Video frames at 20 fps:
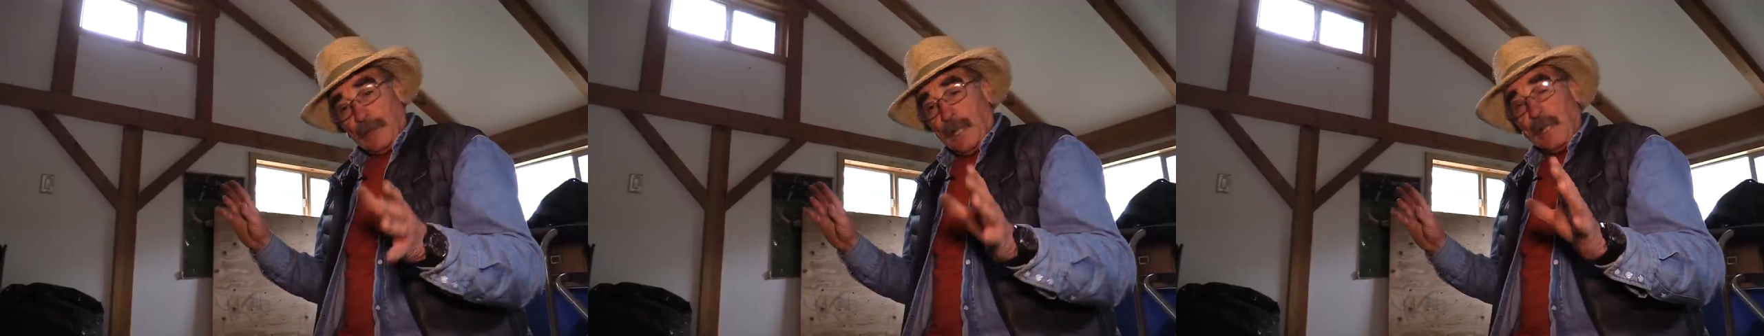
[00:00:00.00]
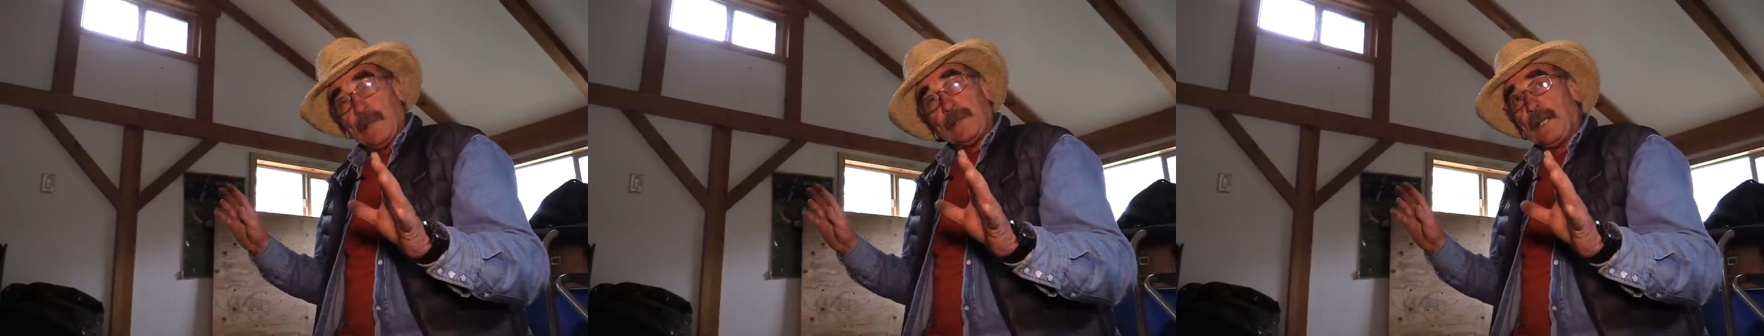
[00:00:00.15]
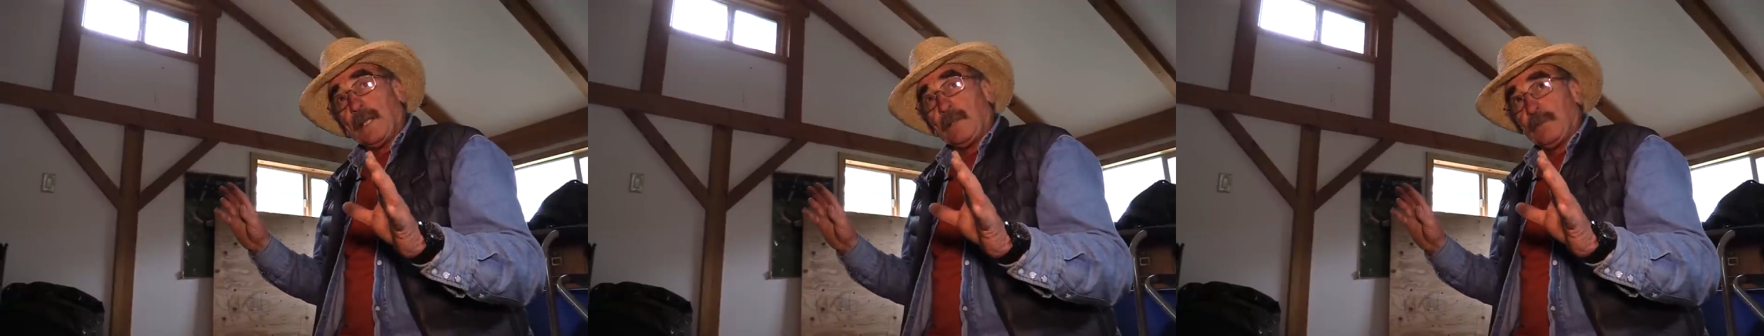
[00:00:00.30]

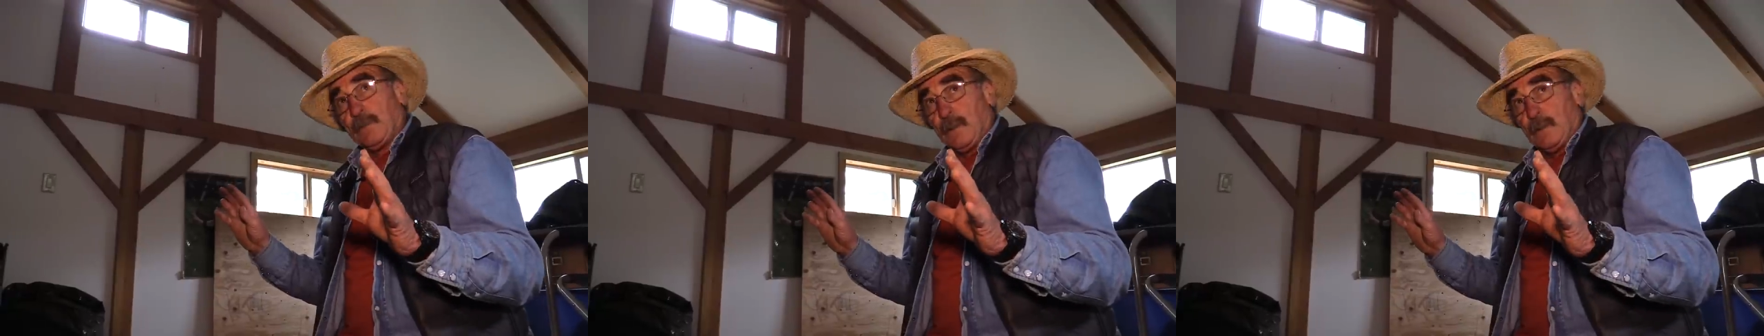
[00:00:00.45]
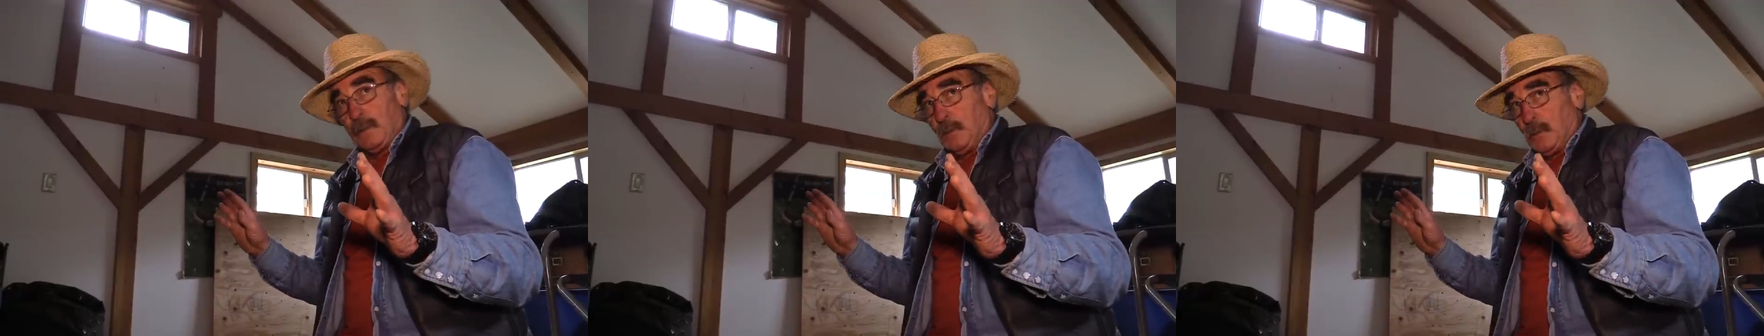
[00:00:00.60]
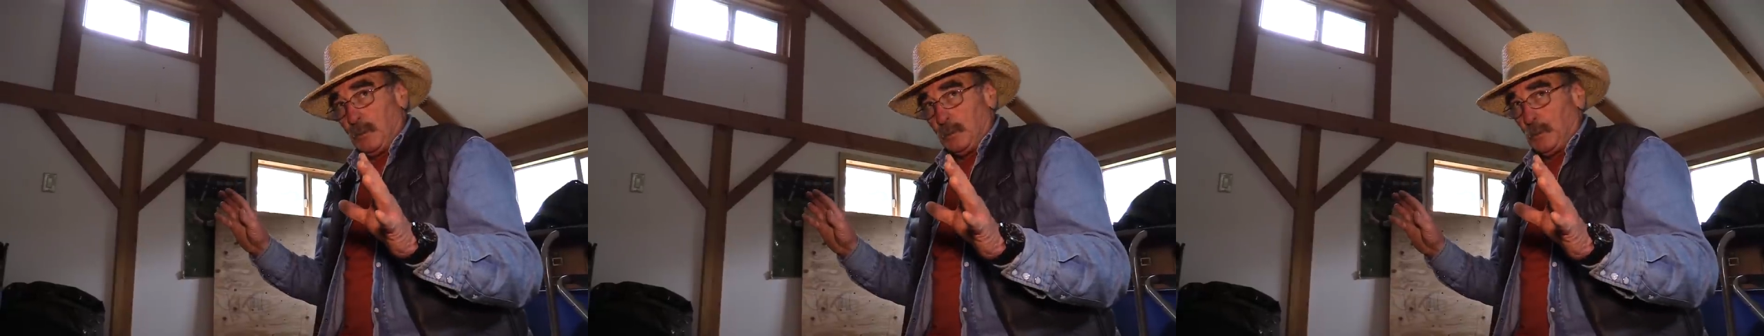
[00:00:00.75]
I would have
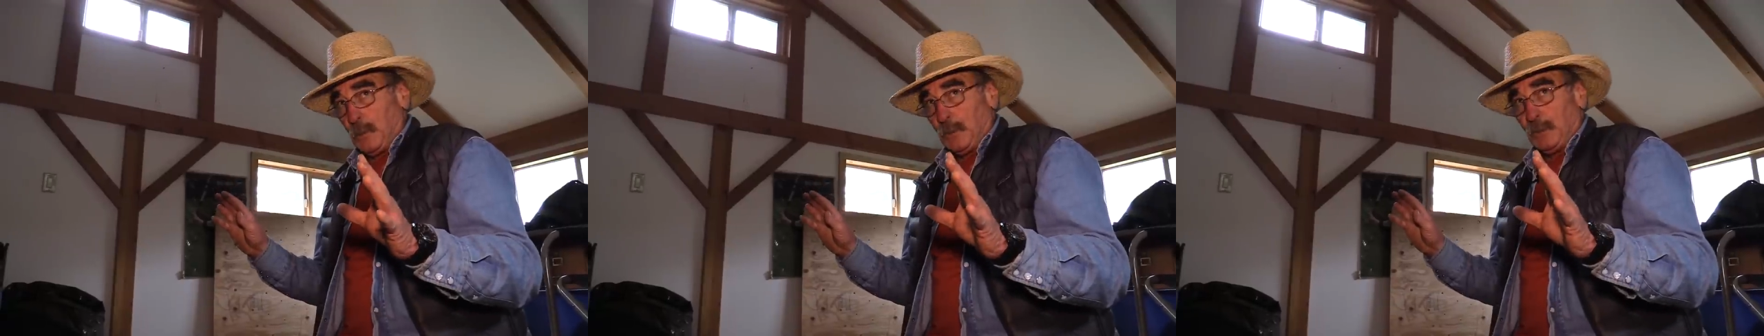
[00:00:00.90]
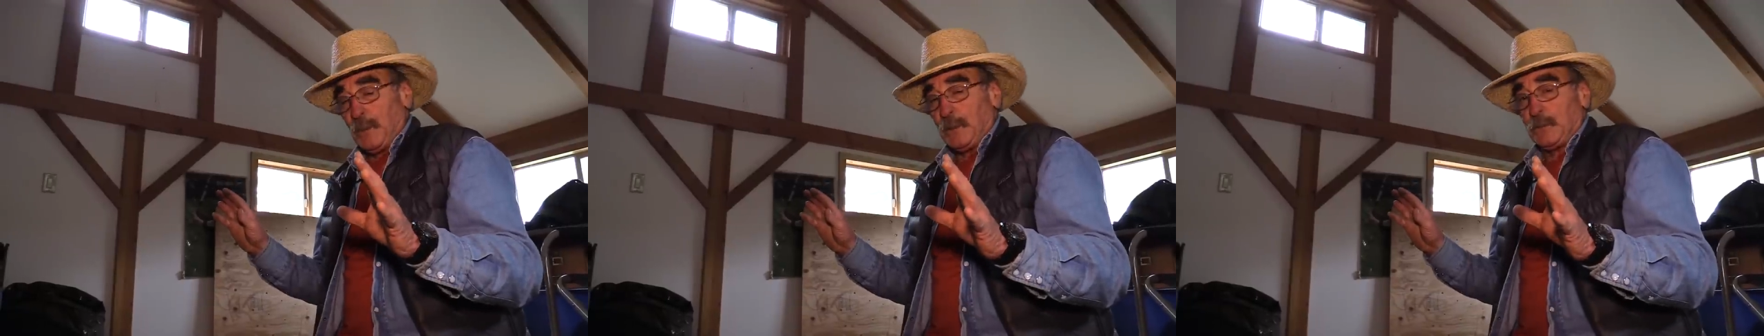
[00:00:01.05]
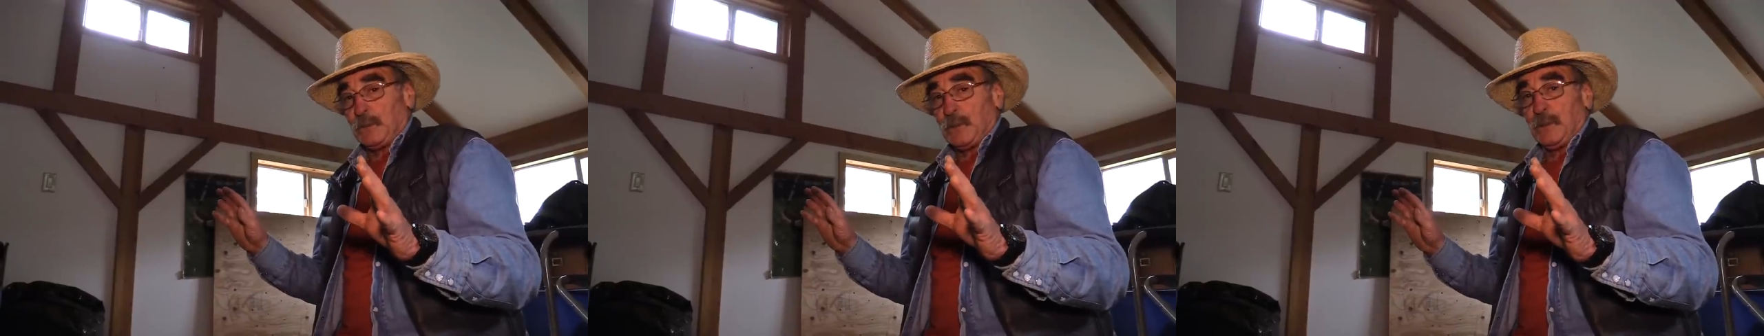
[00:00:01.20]
a
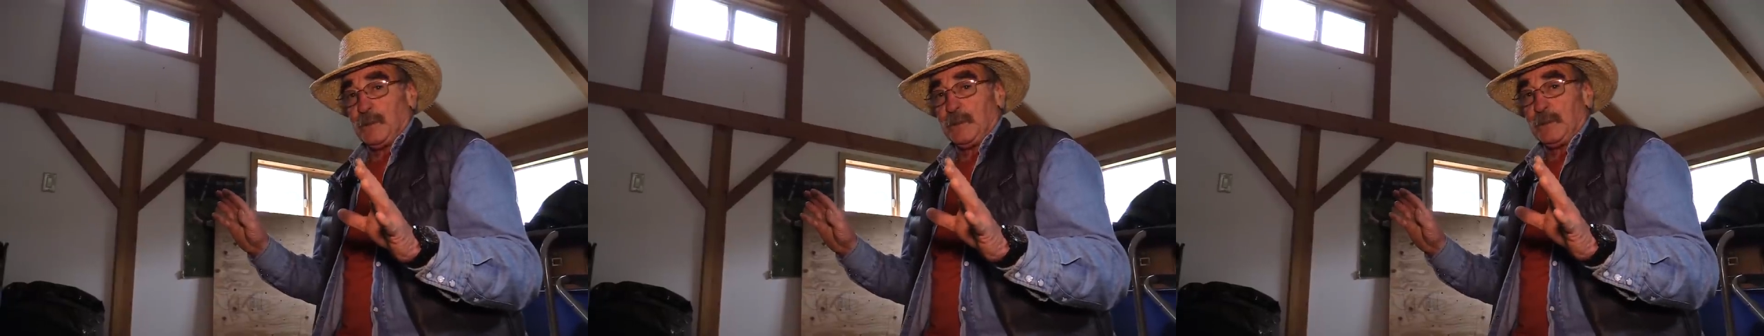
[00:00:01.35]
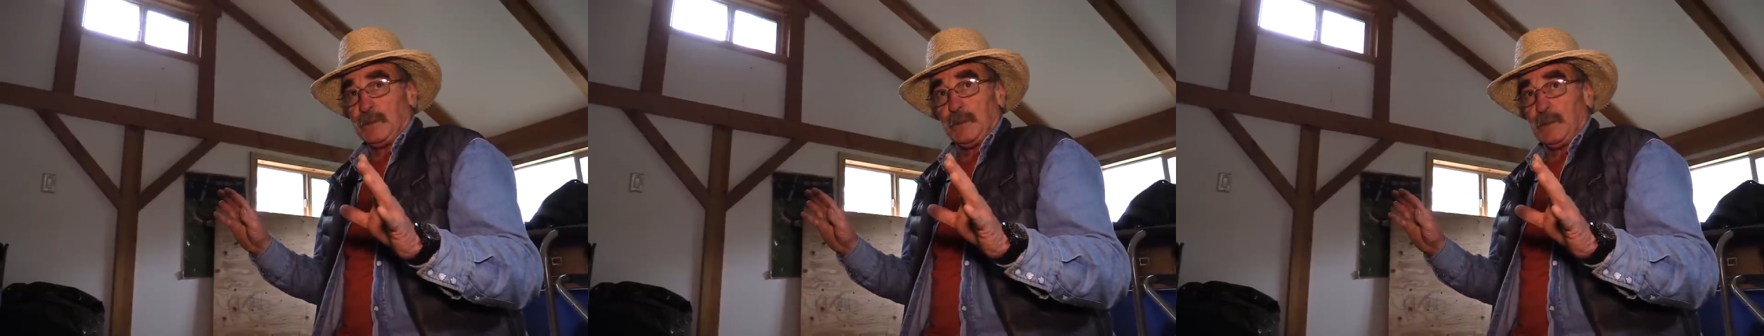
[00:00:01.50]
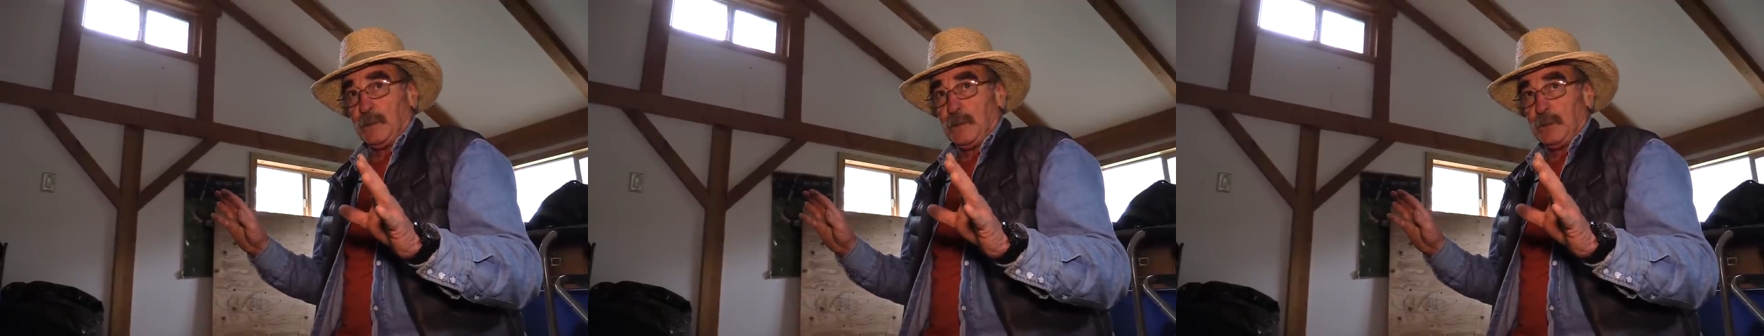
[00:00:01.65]
professional
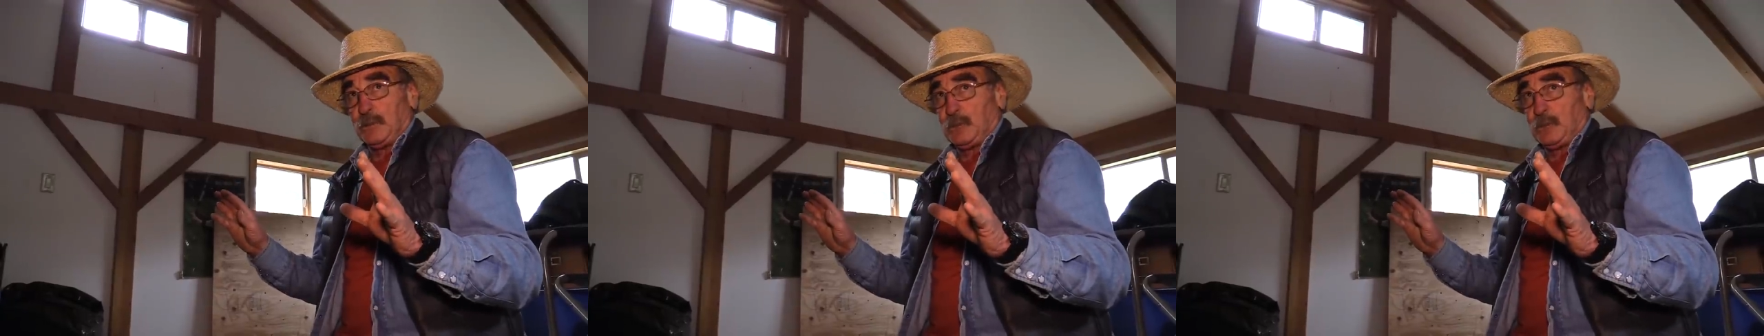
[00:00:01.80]
engineer